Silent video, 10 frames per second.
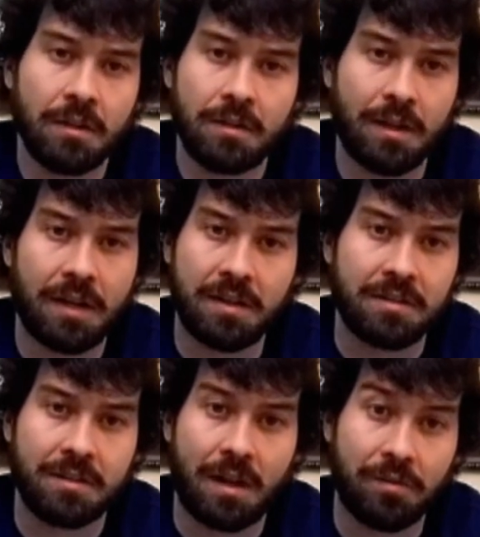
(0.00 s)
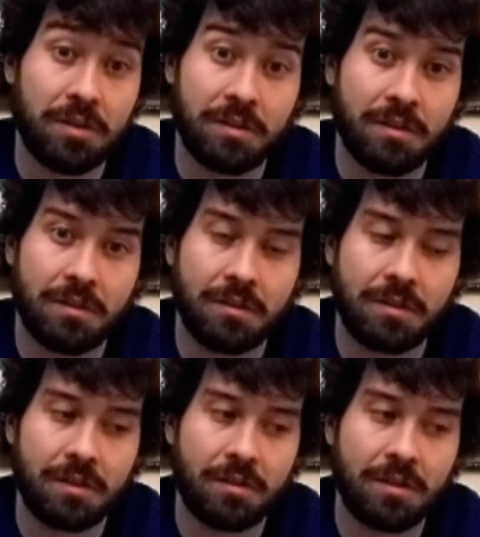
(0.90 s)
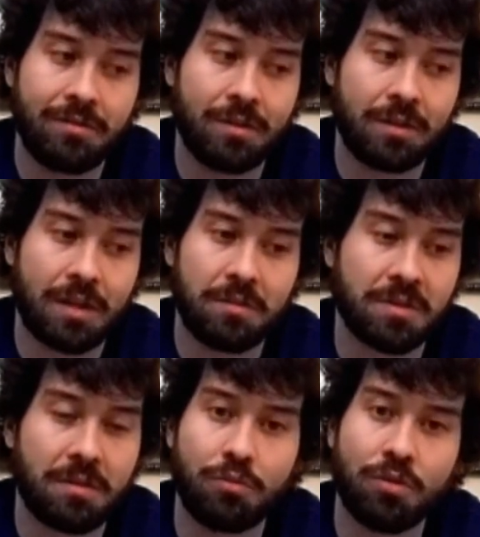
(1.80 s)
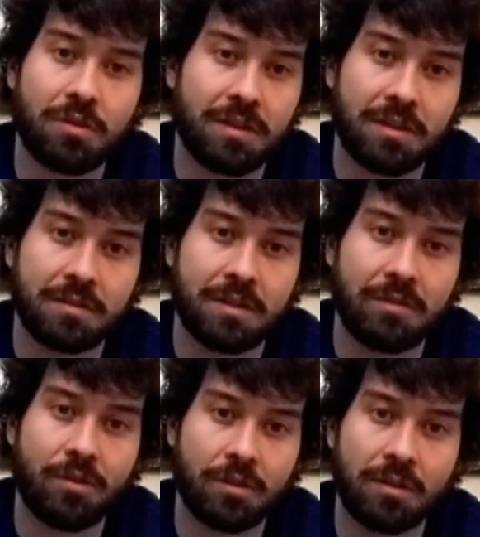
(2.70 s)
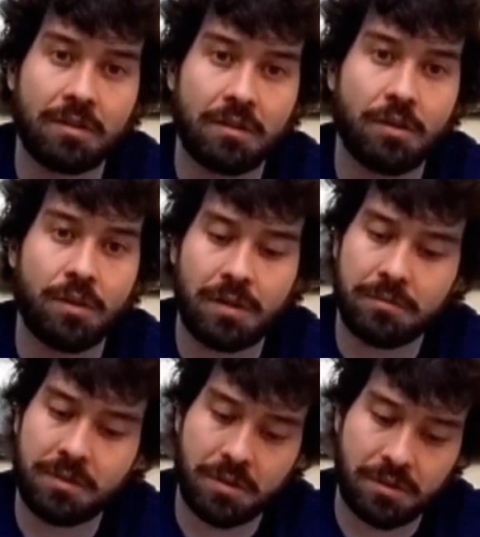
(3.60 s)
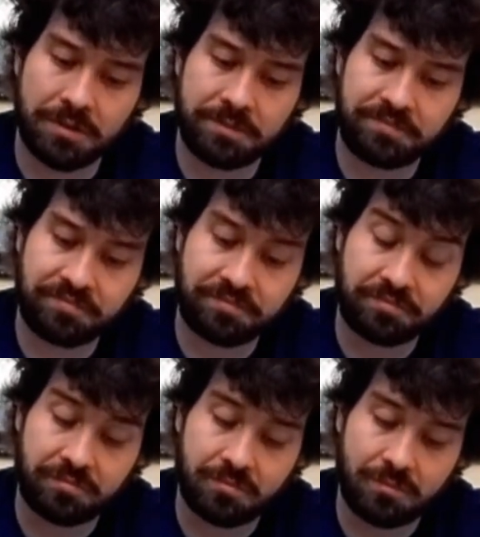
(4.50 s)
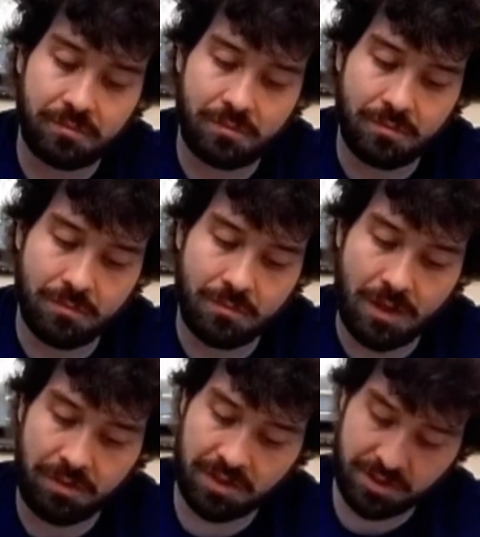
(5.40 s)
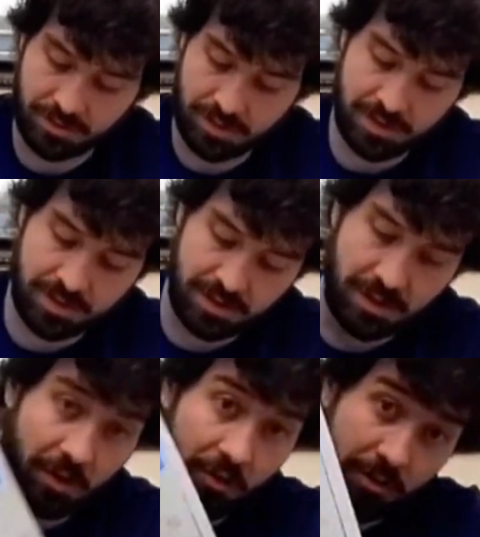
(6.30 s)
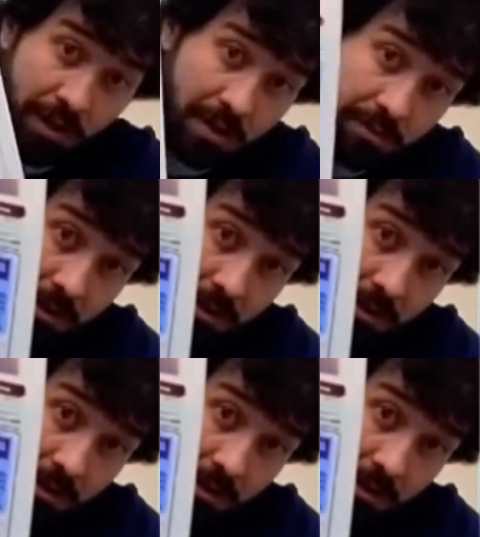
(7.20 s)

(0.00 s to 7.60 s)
Not really. You know, even games like Borderlands have online co-op. So this was incredibly